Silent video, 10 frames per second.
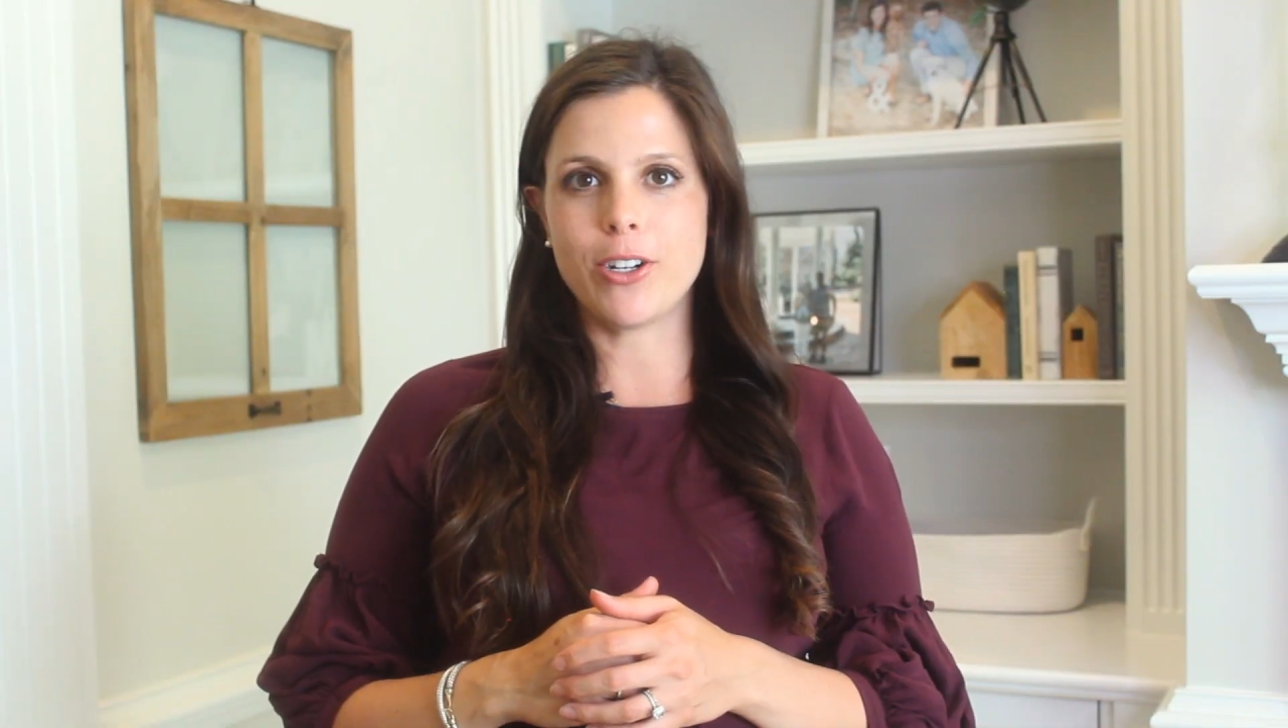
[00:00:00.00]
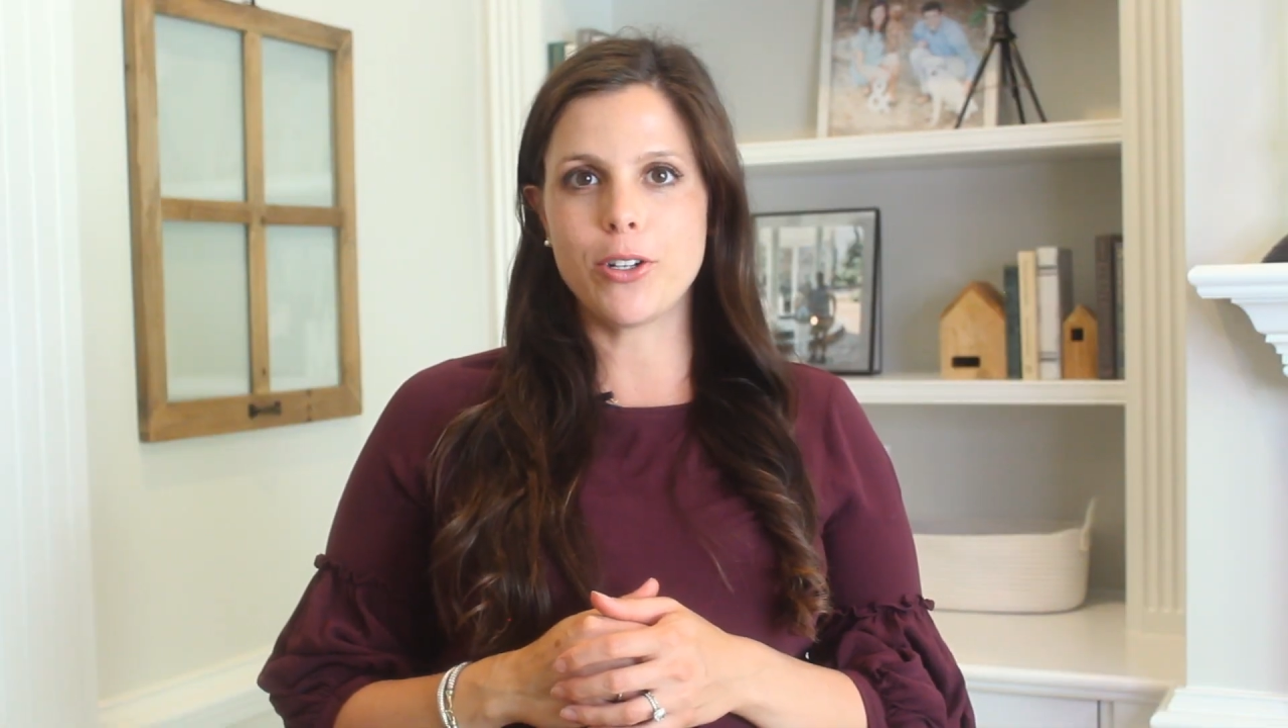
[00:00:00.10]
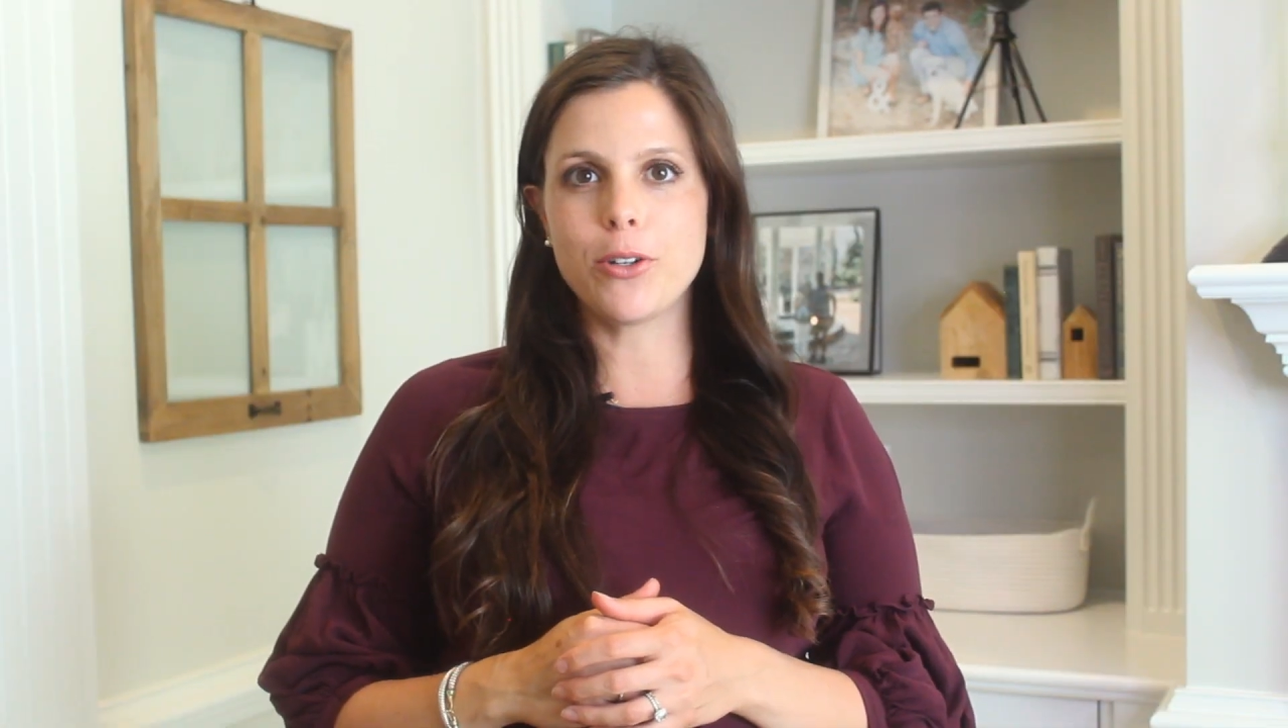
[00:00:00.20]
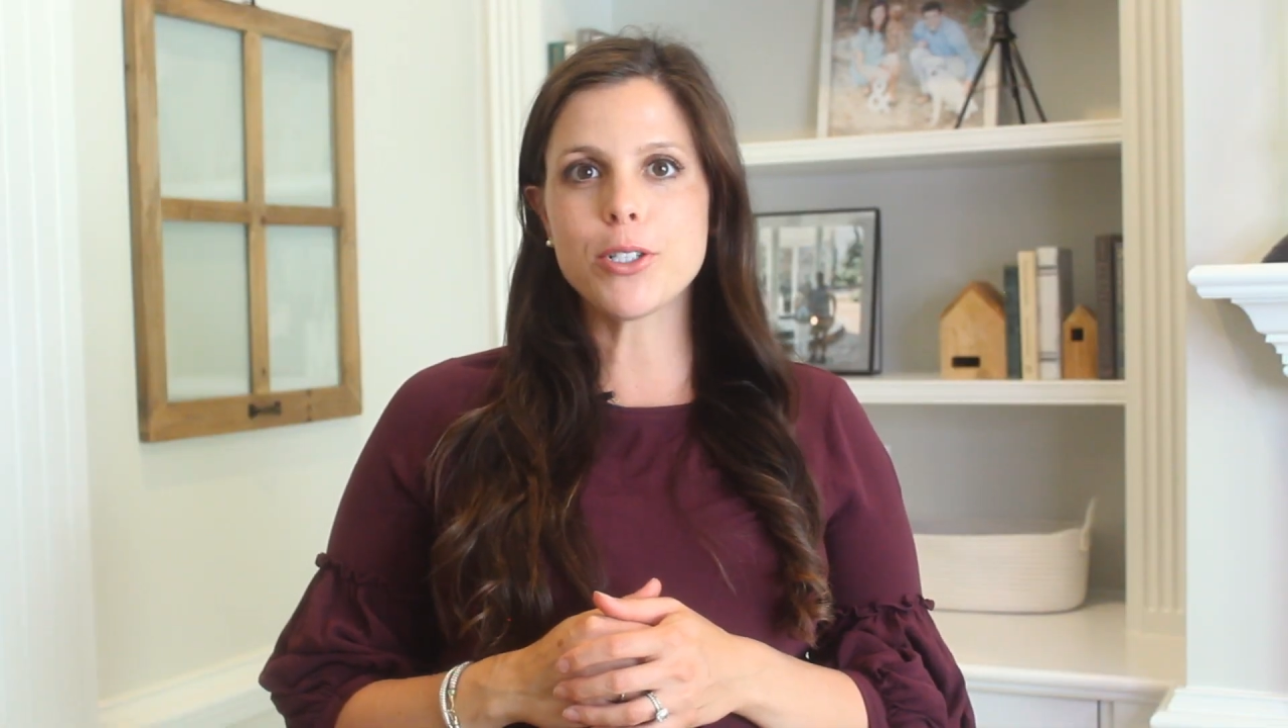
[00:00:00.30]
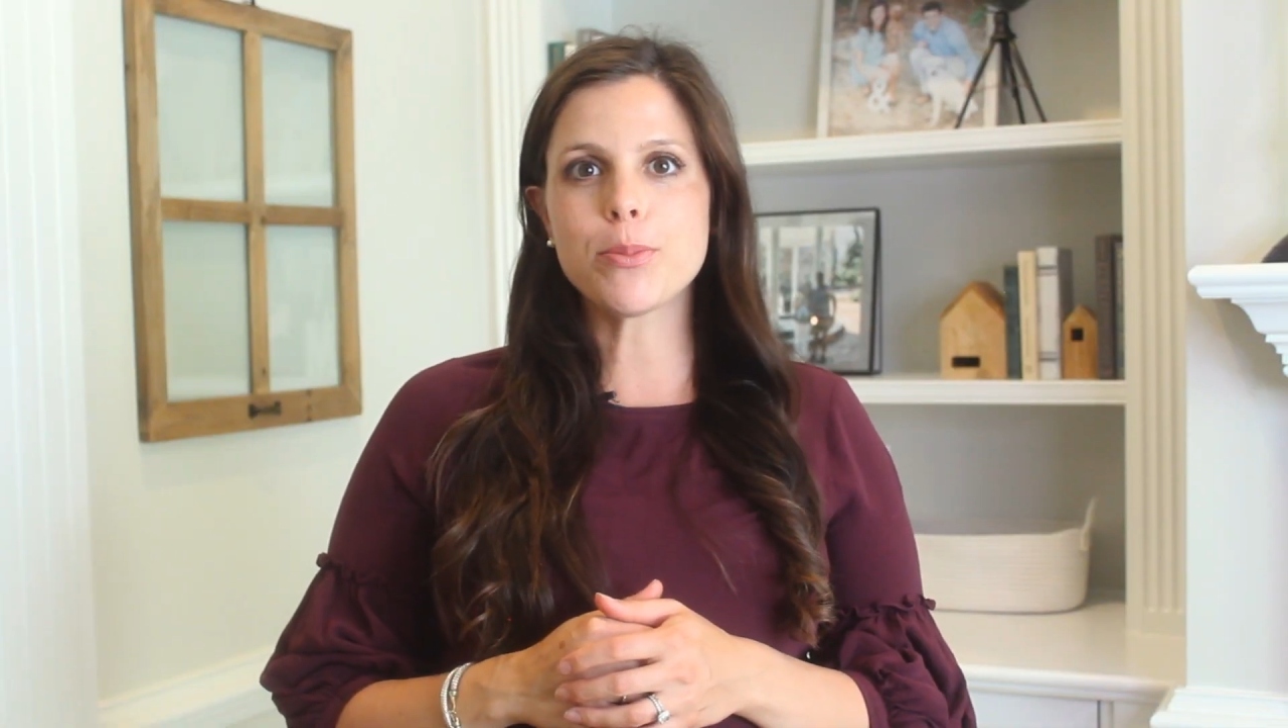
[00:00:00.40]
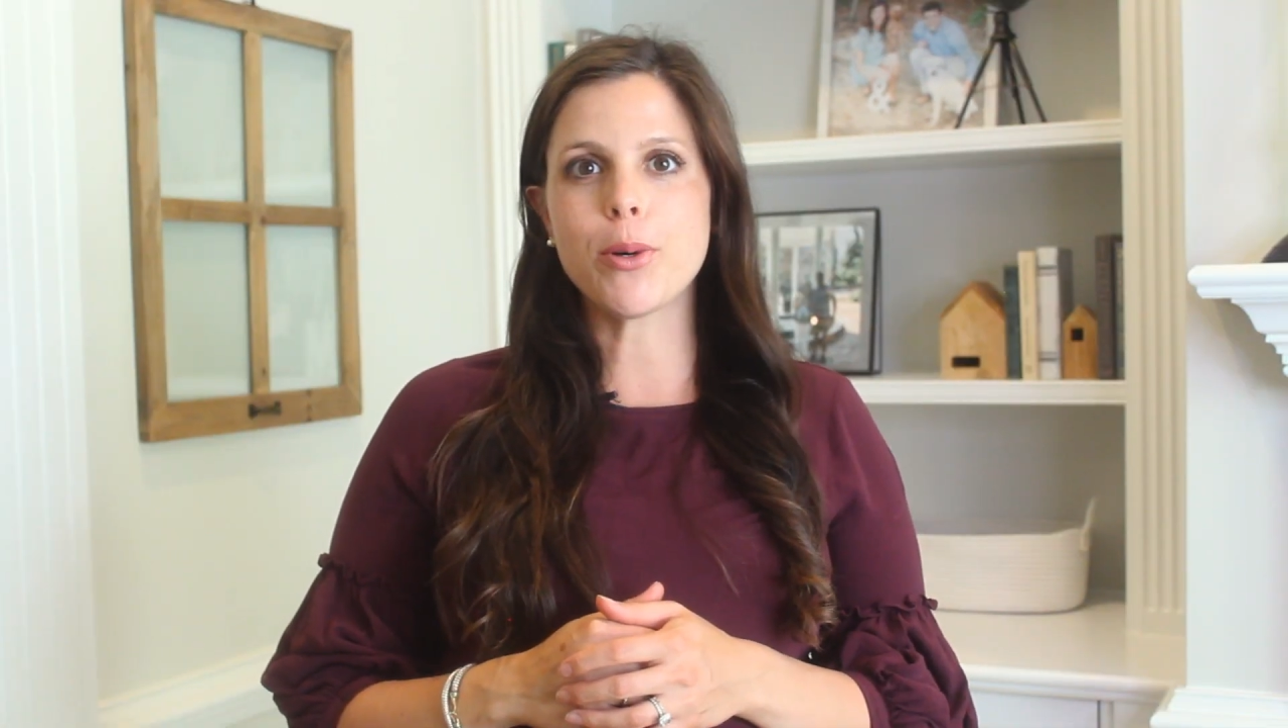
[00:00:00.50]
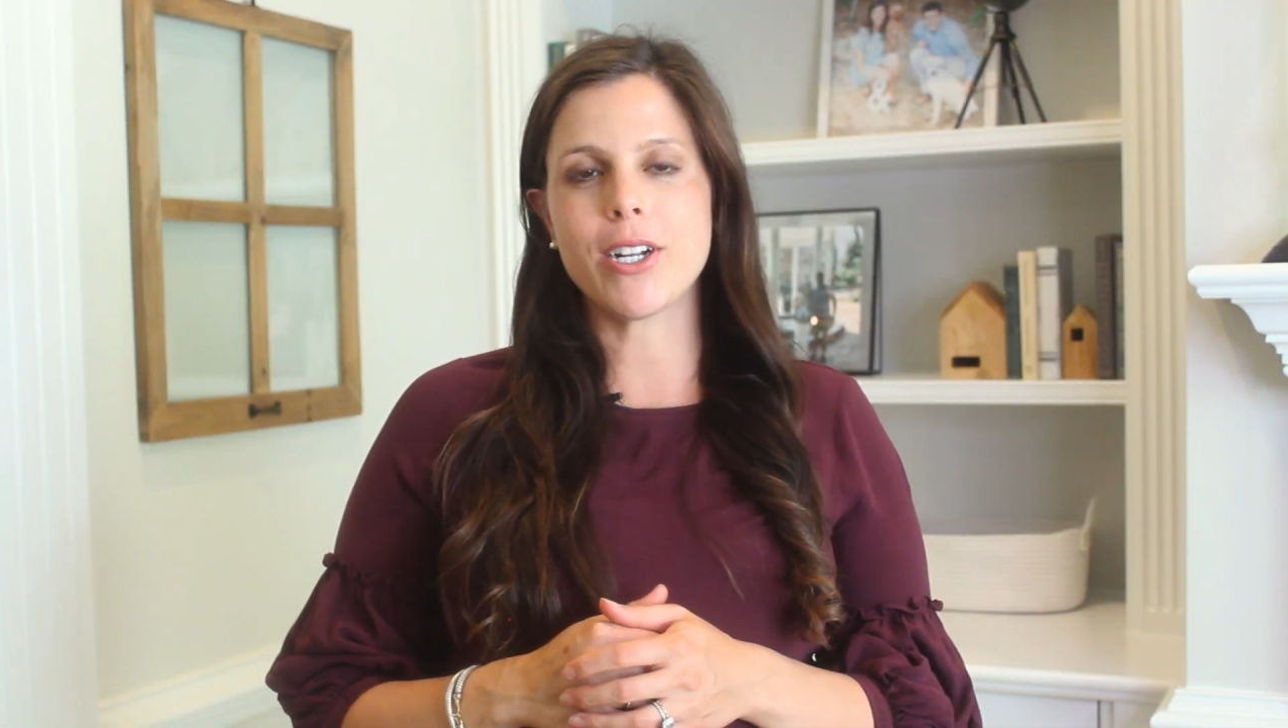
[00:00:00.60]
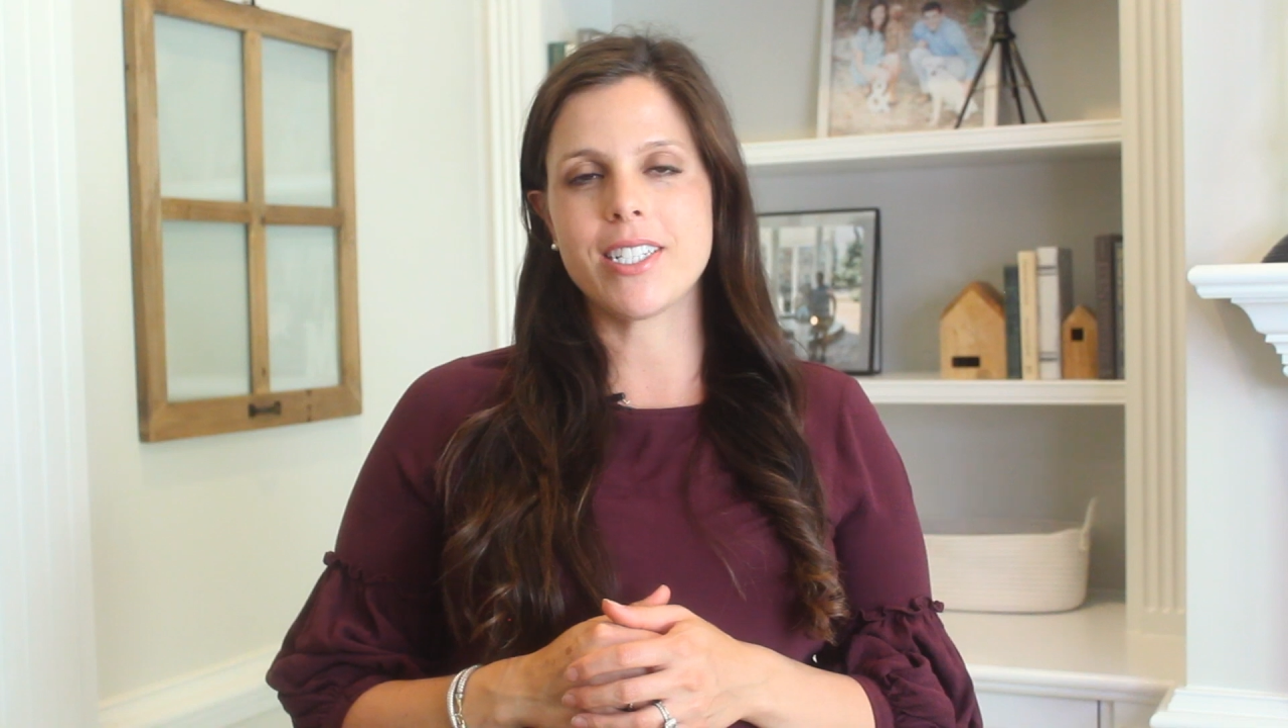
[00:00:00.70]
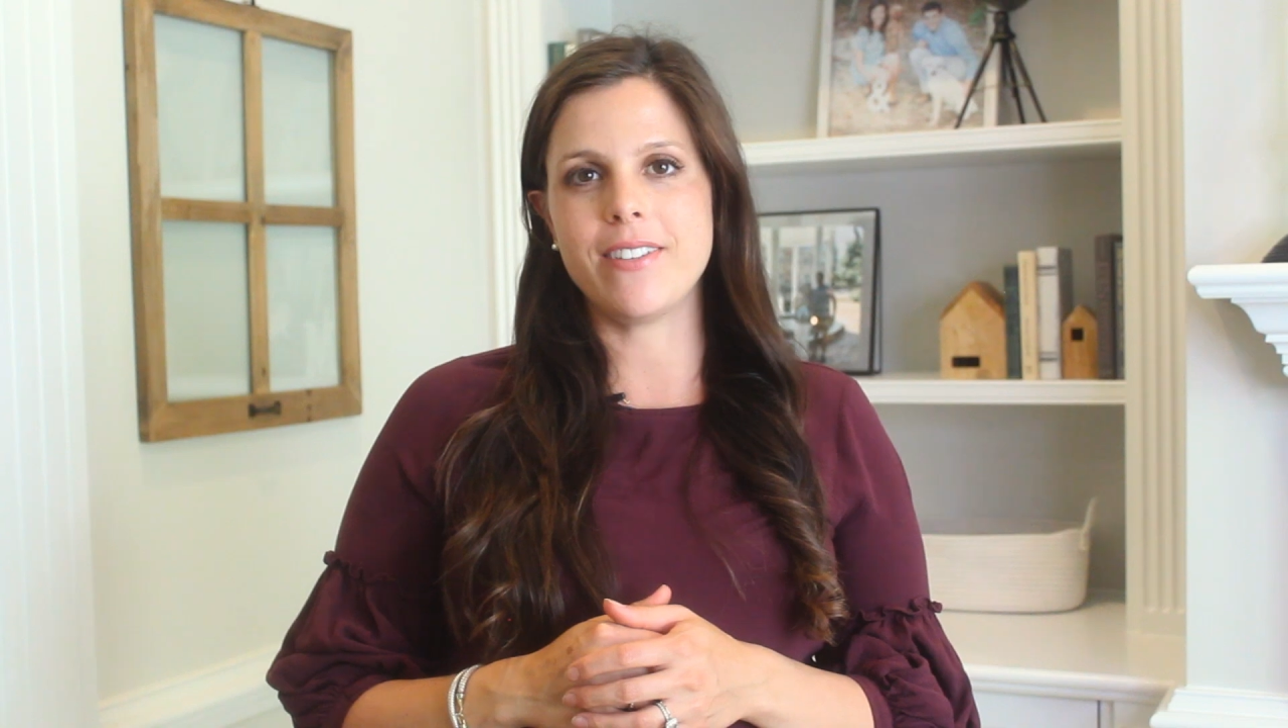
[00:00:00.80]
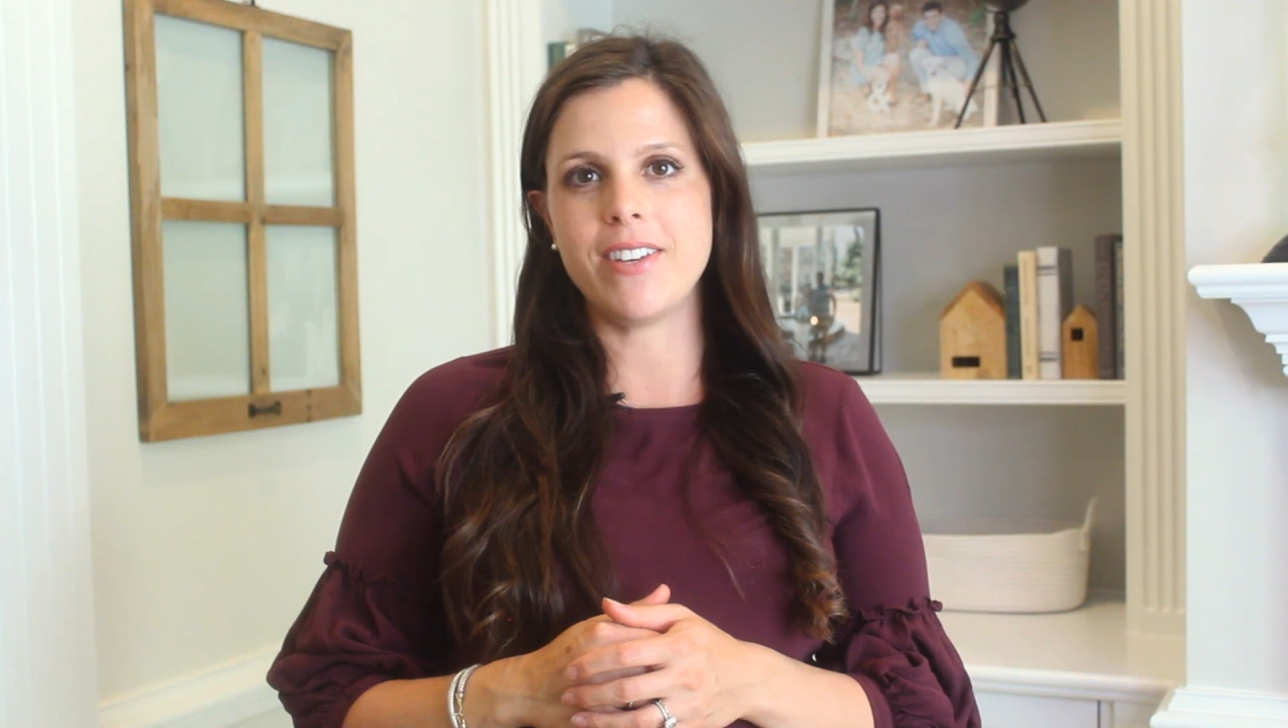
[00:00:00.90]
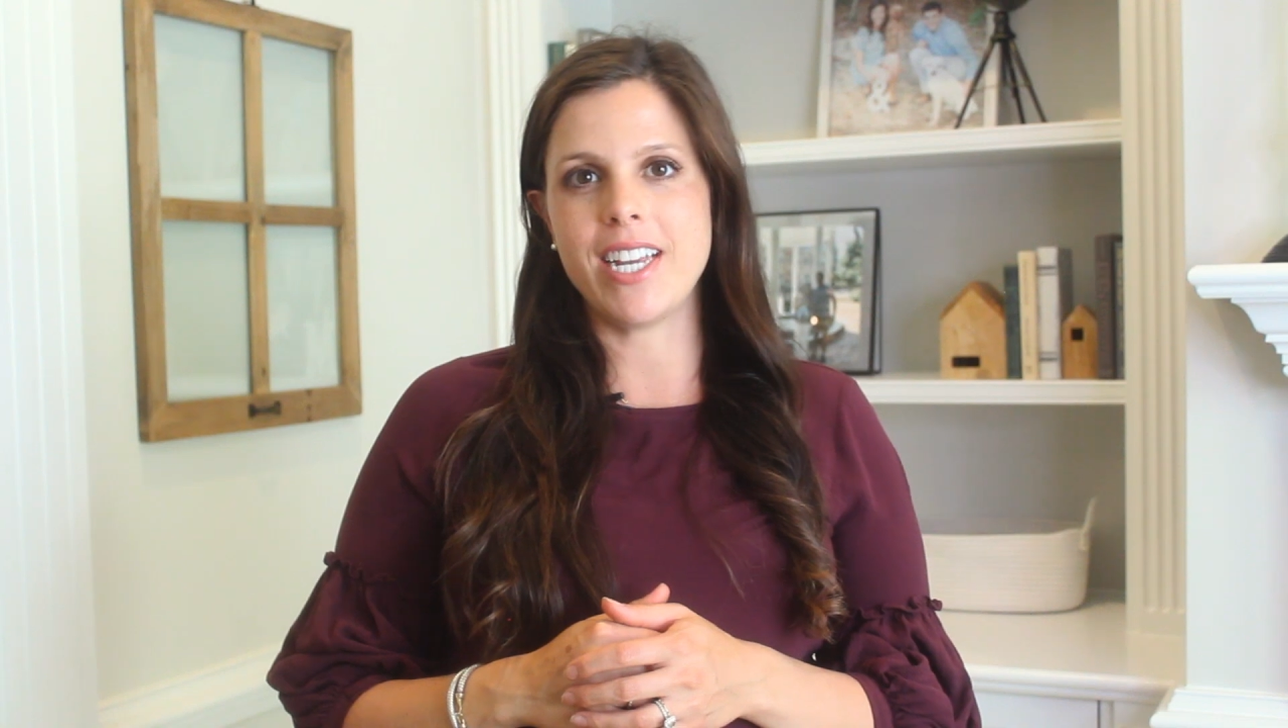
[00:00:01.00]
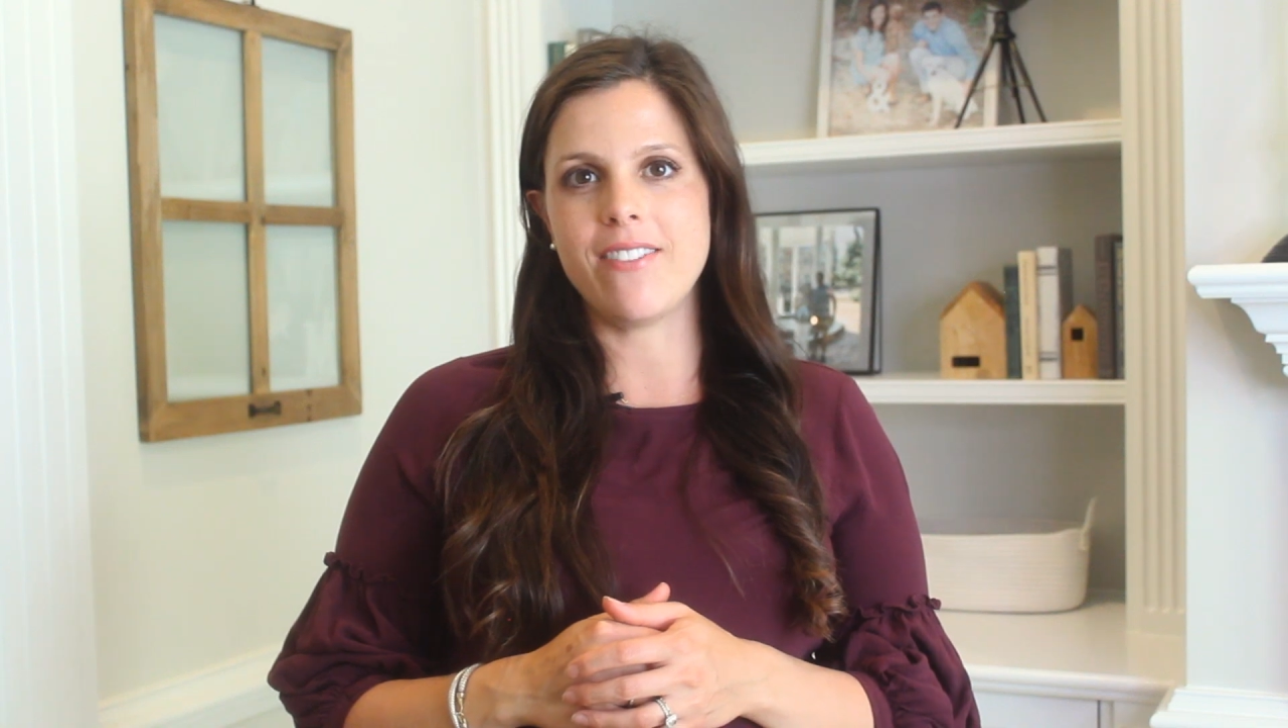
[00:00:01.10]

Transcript: Google's Productivity